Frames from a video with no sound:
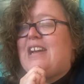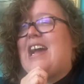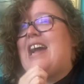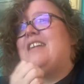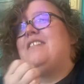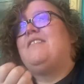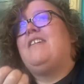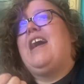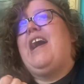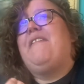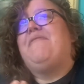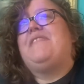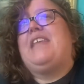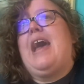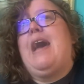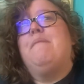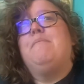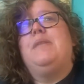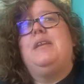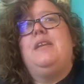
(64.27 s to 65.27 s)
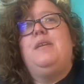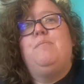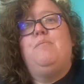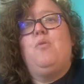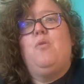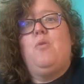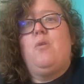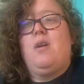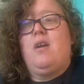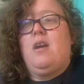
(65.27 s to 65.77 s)
don't have that many
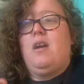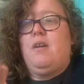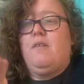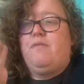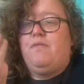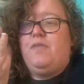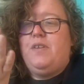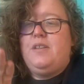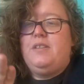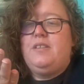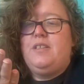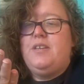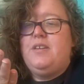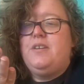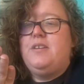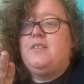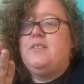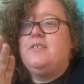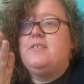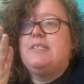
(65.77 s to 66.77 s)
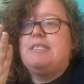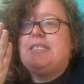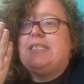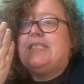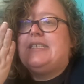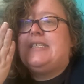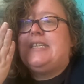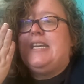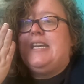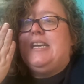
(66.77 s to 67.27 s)
more.
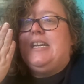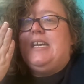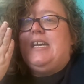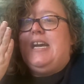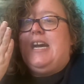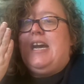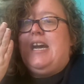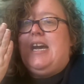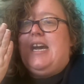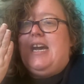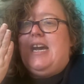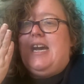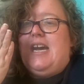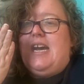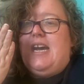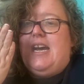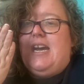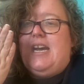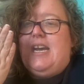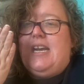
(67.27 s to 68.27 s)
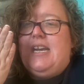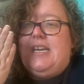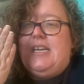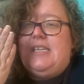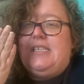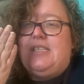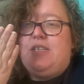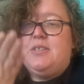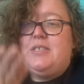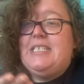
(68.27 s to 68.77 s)
Footloose.
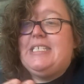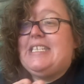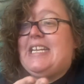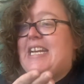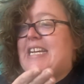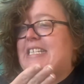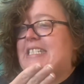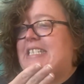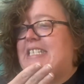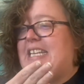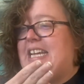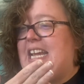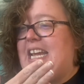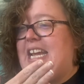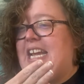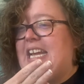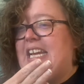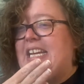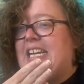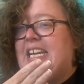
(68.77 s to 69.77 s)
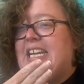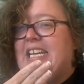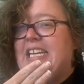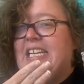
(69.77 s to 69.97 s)
Dirty Dancing.